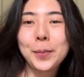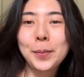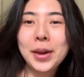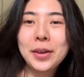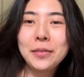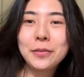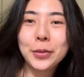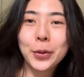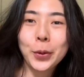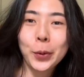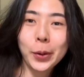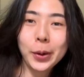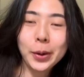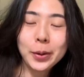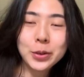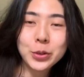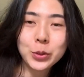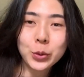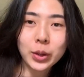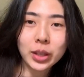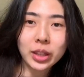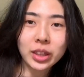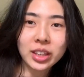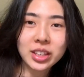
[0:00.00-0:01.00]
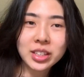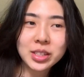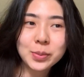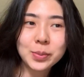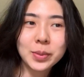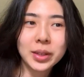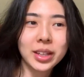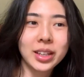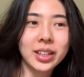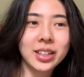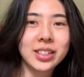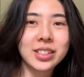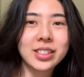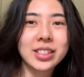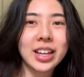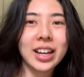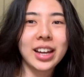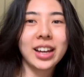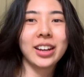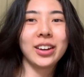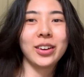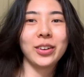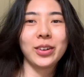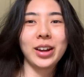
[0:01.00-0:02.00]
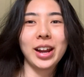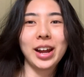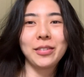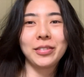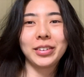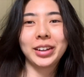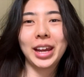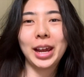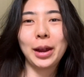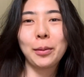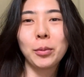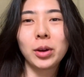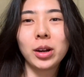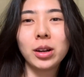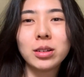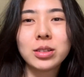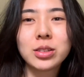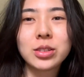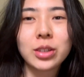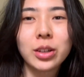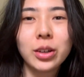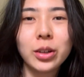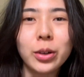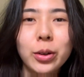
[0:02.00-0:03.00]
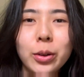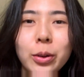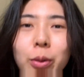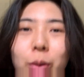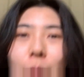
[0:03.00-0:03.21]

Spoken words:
my floor doing this because I don't have a camera, so